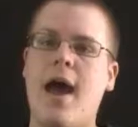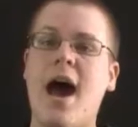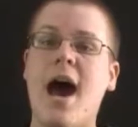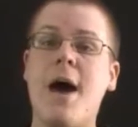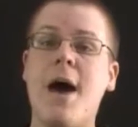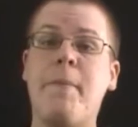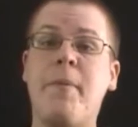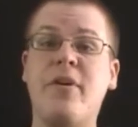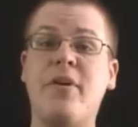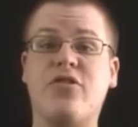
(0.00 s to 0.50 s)

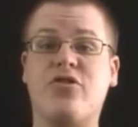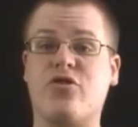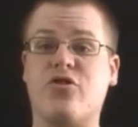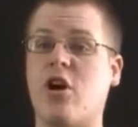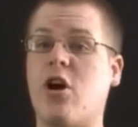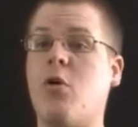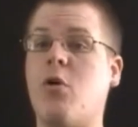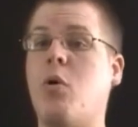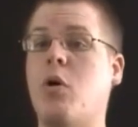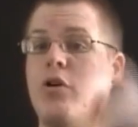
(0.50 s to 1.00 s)
Happy
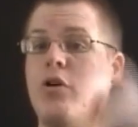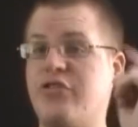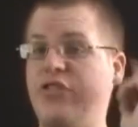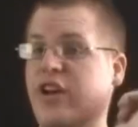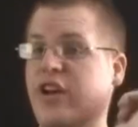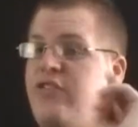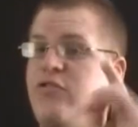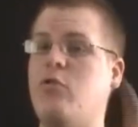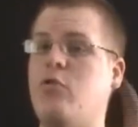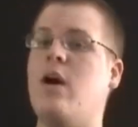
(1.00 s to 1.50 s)
Star Wars
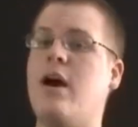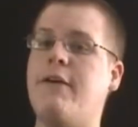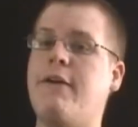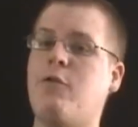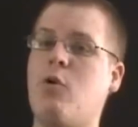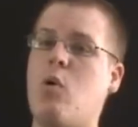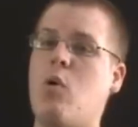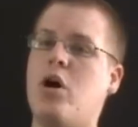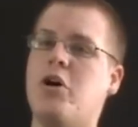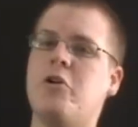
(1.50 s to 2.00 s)
Day to
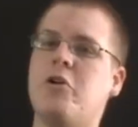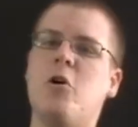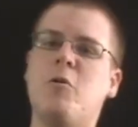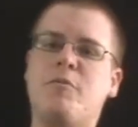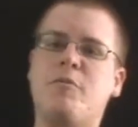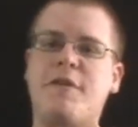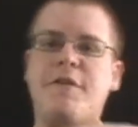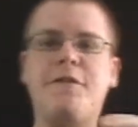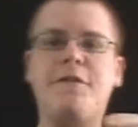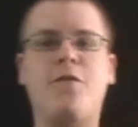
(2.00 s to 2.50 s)
everyone.
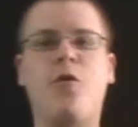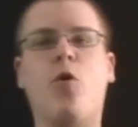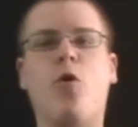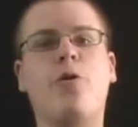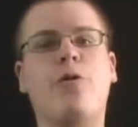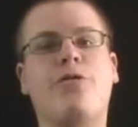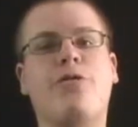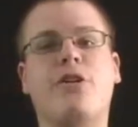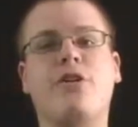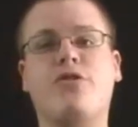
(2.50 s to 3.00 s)
Hope the
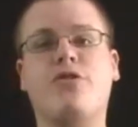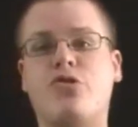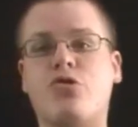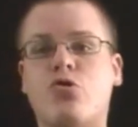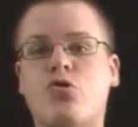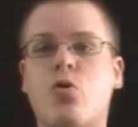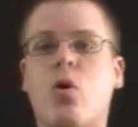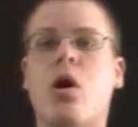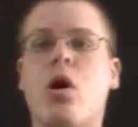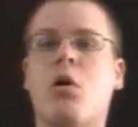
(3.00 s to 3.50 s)
4th is
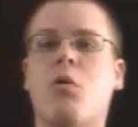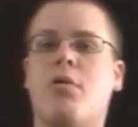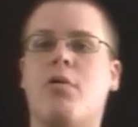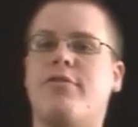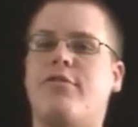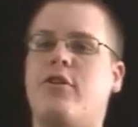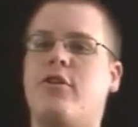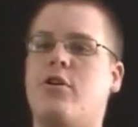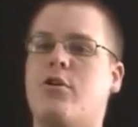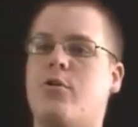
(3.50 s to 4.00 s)
strong
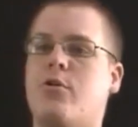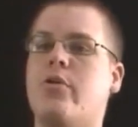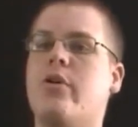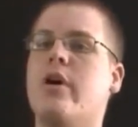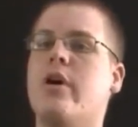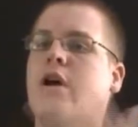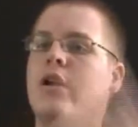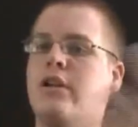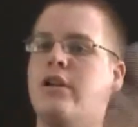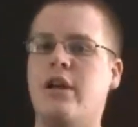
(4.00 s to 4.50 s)
with you.
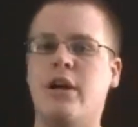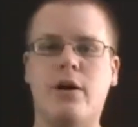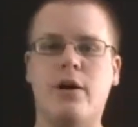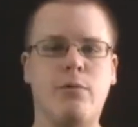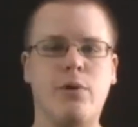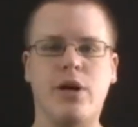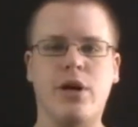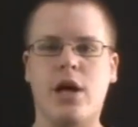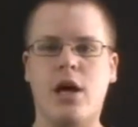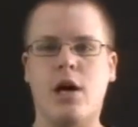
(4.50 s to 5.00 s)

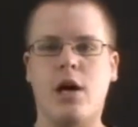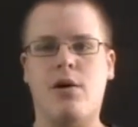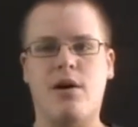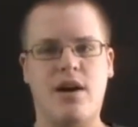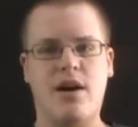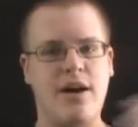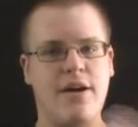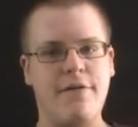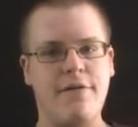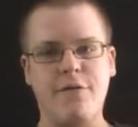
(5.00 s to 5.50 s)
Here we go.
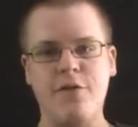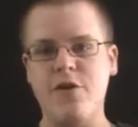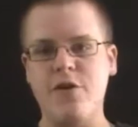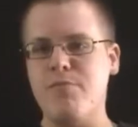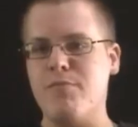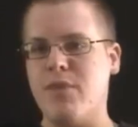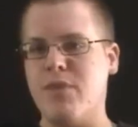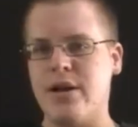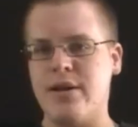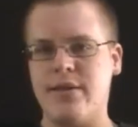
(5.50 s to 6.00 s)

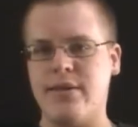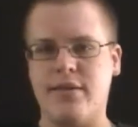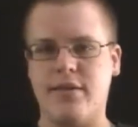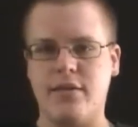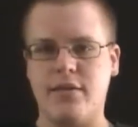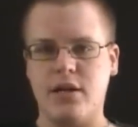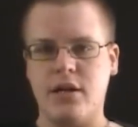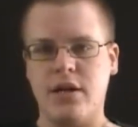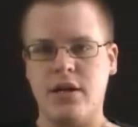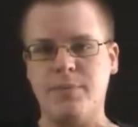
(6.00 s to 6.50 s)
Every
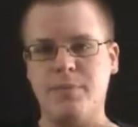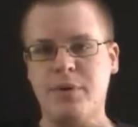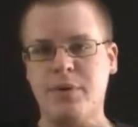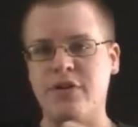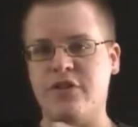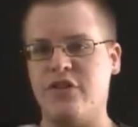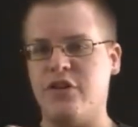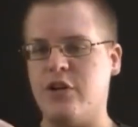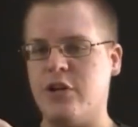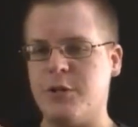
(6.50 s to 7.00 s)
month, up
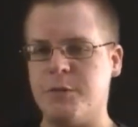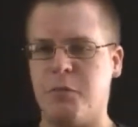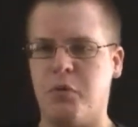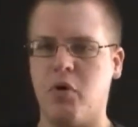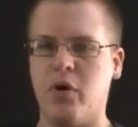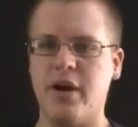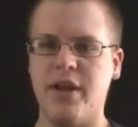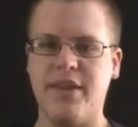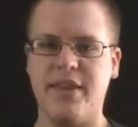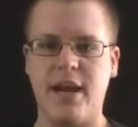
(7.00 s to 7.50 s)
until the
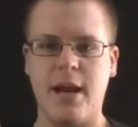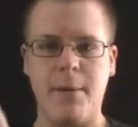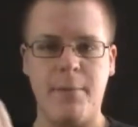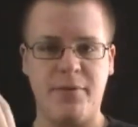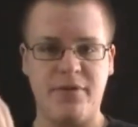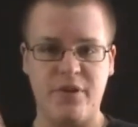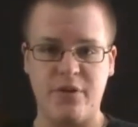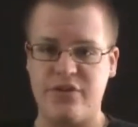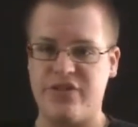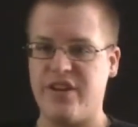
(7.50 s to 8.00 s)
point that
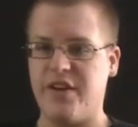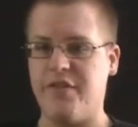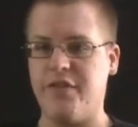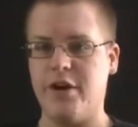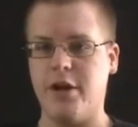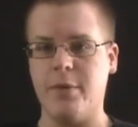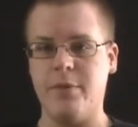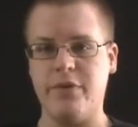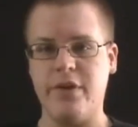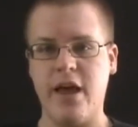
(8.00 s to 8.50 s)
episode
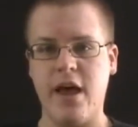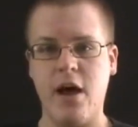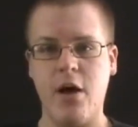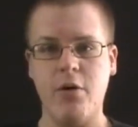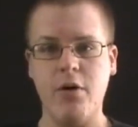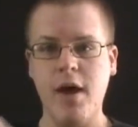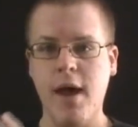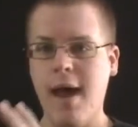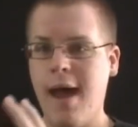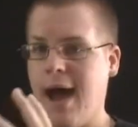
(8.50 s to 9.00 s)
7 comes
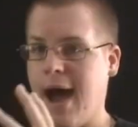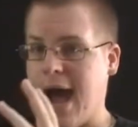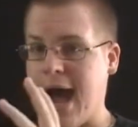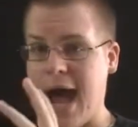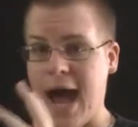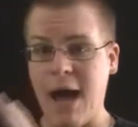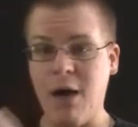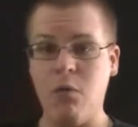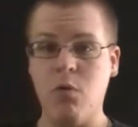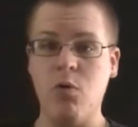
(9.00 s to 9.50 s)
out,
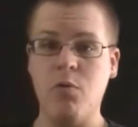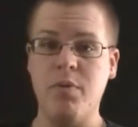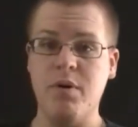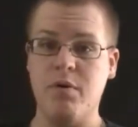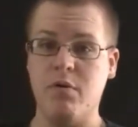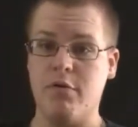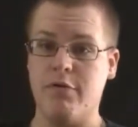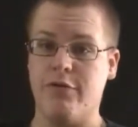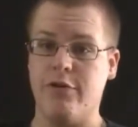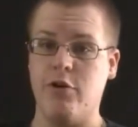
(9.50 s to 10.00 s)
I will
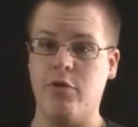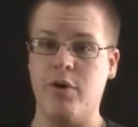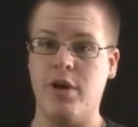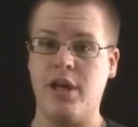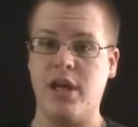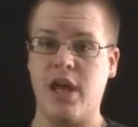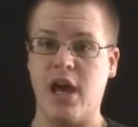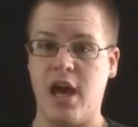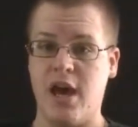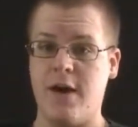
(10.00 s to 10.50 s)
be
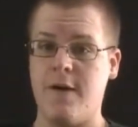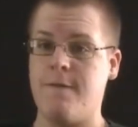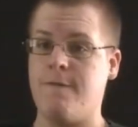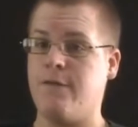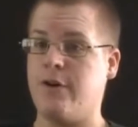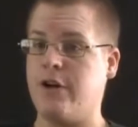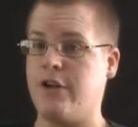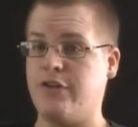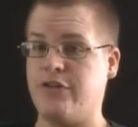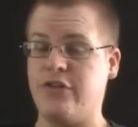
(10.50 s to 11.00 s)
reviewing
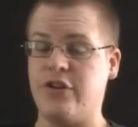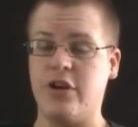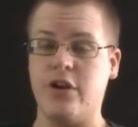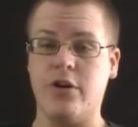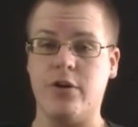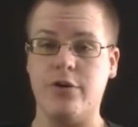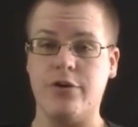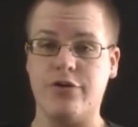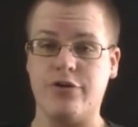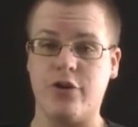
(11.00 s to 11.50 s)
every
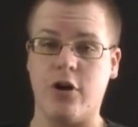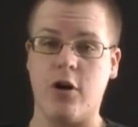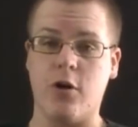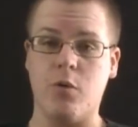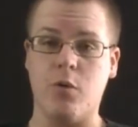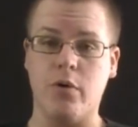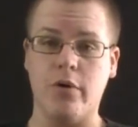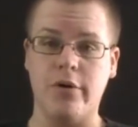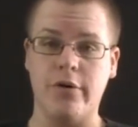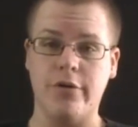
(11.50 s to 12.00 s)
single
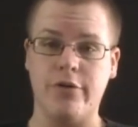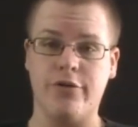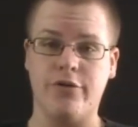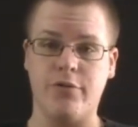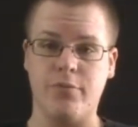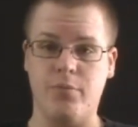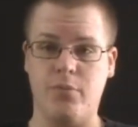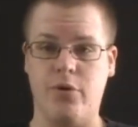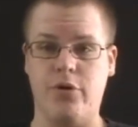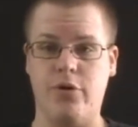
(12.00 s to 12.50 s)
Star
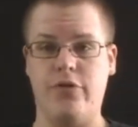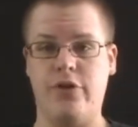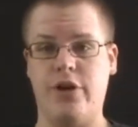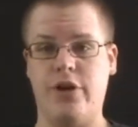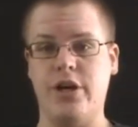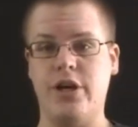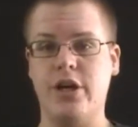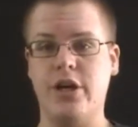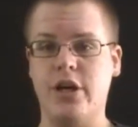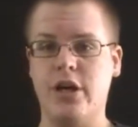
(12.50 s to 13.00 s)
Wars
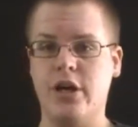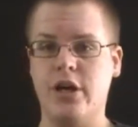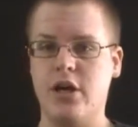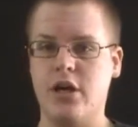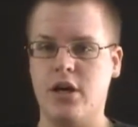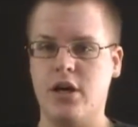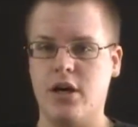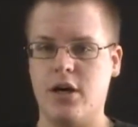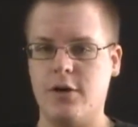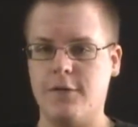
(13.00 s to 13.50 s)
movie.
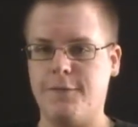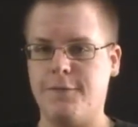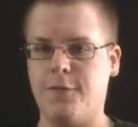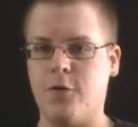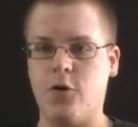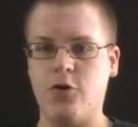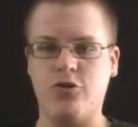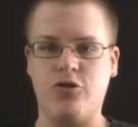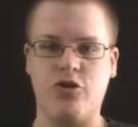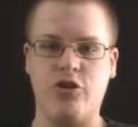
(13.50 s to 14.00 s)

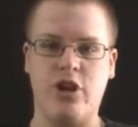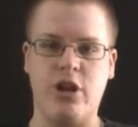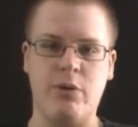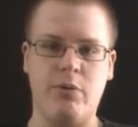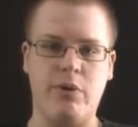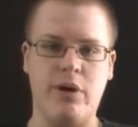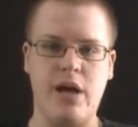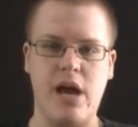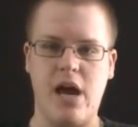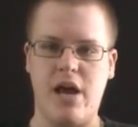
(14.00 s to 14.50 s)

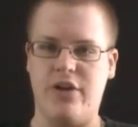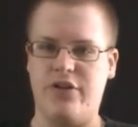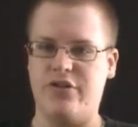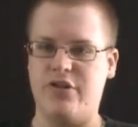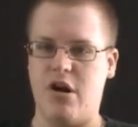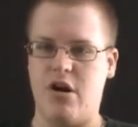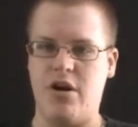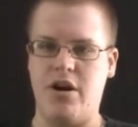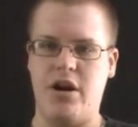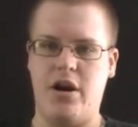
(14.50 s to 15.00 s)
Unfortunately, we gotta
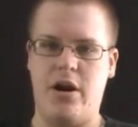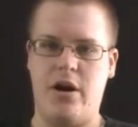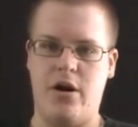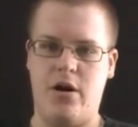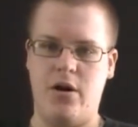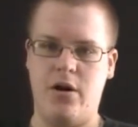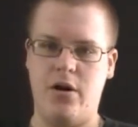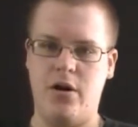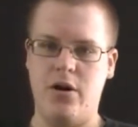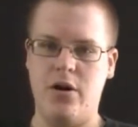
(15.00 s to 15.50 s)
start
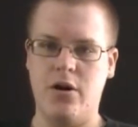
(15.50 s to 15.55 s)
here.